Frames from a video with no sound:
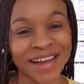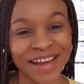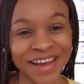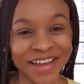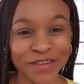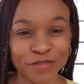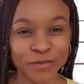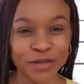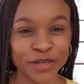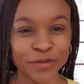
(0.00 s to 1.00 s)
Hi
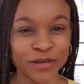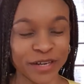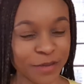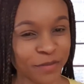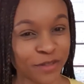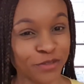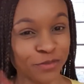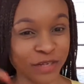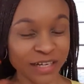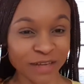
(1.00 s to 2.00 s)
everybody, welcome back to
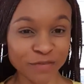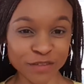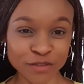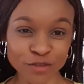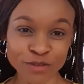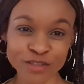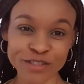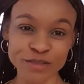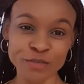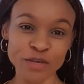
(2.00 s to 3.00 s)
Bring Life Indoors.
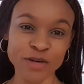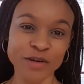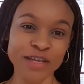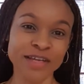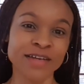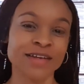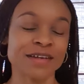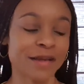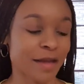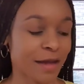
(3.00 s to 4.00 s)
It's Moira here.
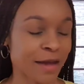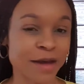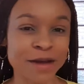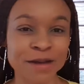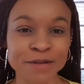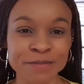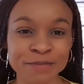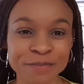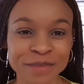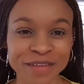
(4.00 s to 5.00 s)

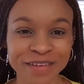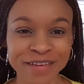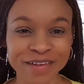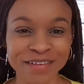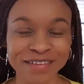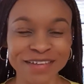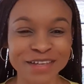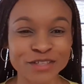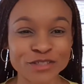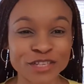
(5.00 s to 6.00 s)
Yeah,
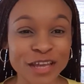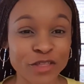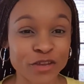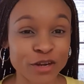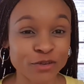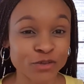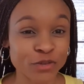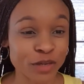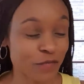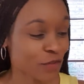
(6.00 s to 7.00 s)
today I thought I would do
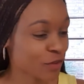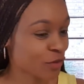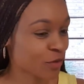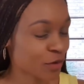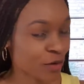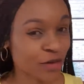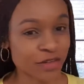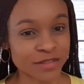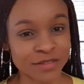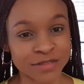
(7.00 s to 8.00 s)
a video
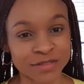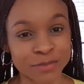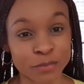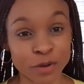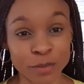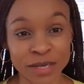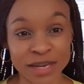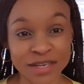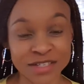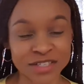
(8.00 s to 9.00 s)
on
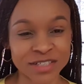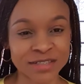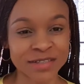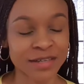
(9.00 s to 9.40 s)
propagation.